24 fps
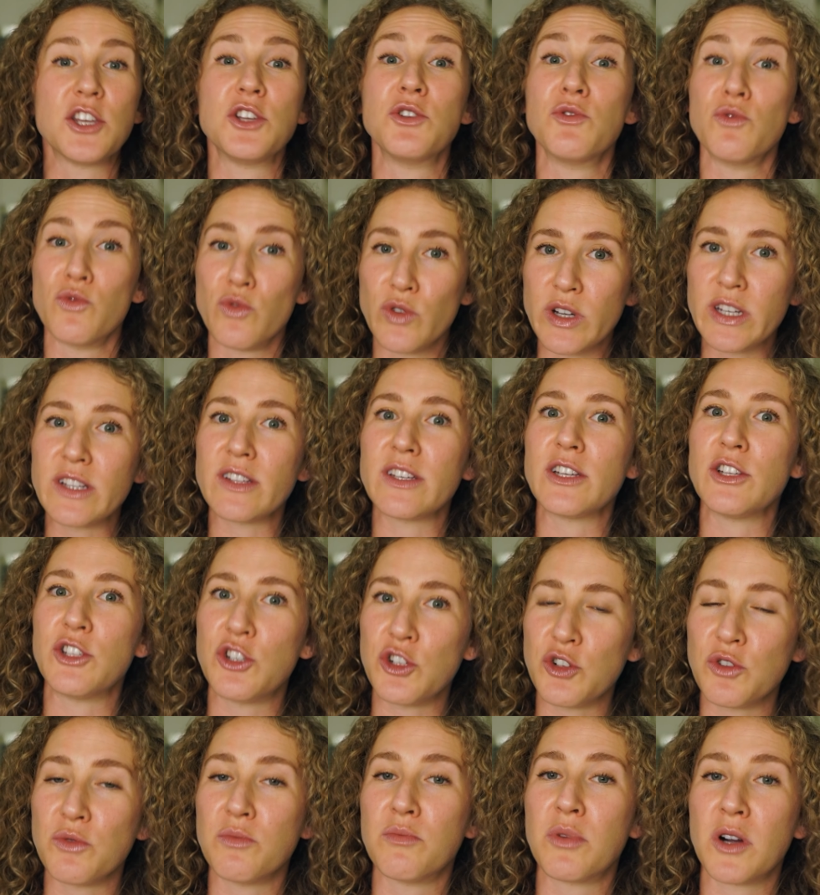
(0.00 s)
You really
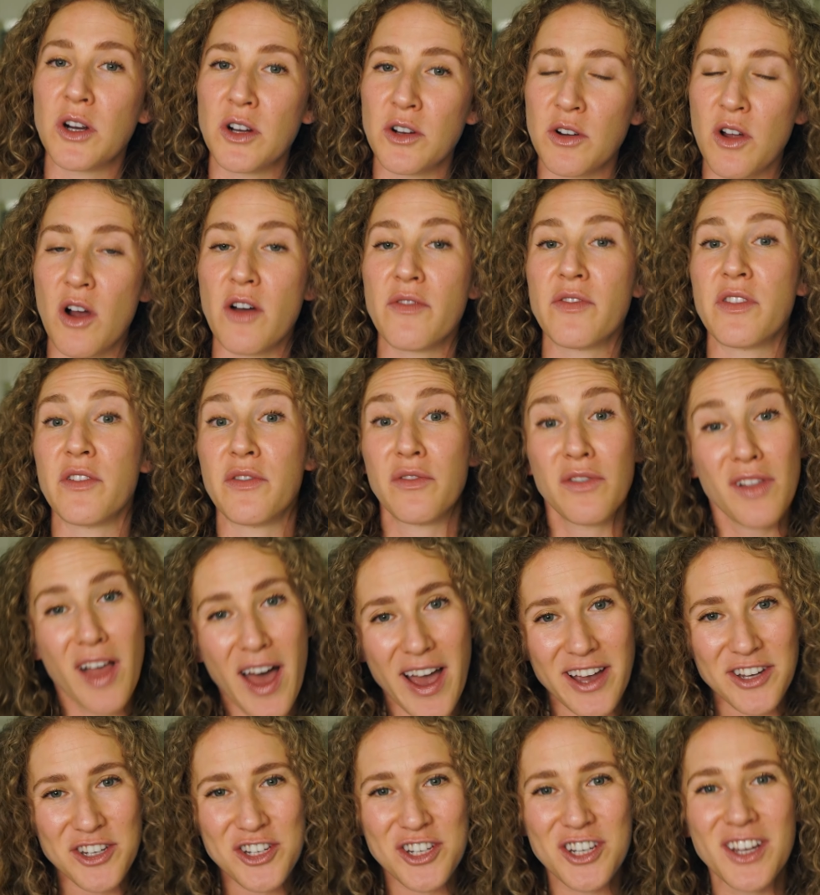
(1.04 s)
do burn off the
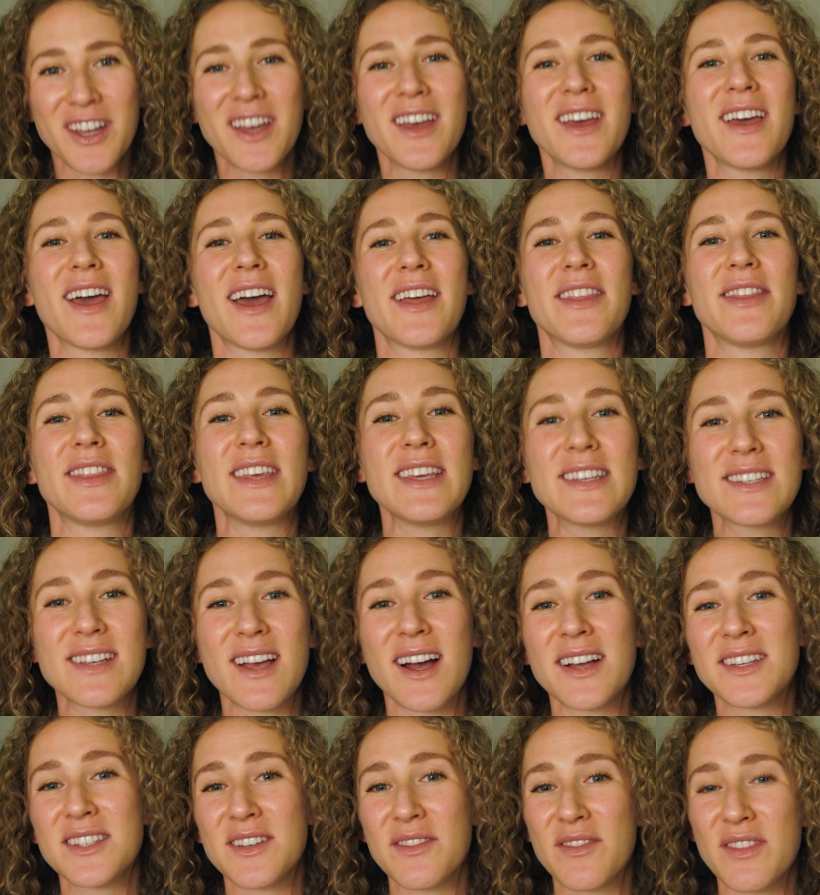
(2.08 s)
flesh. And these
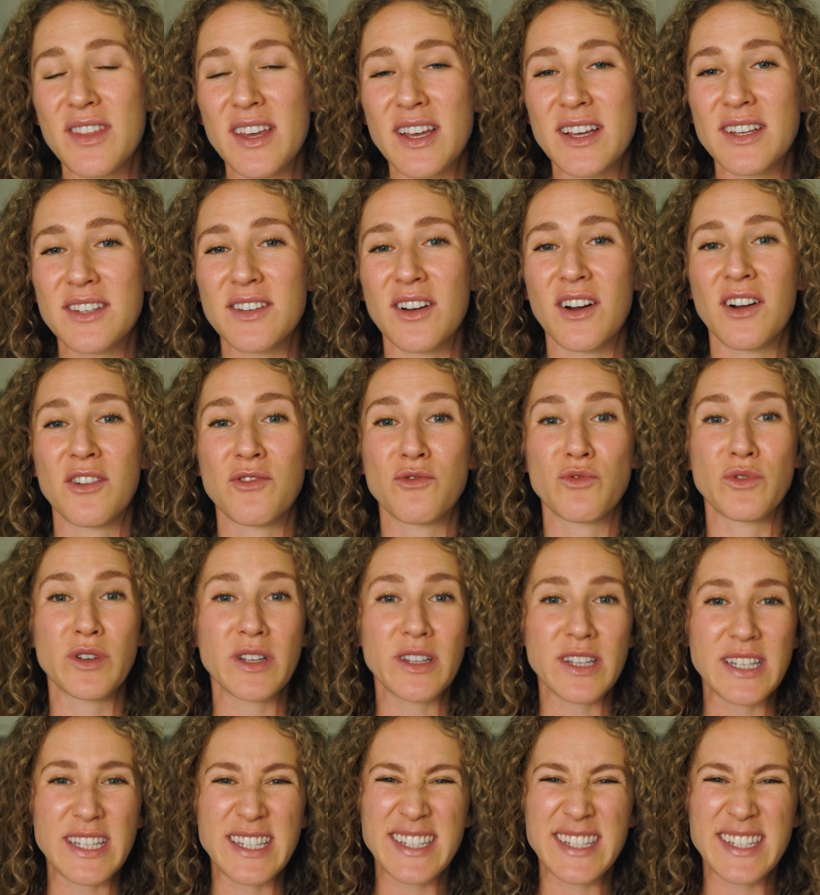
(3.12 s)
kinds of things are really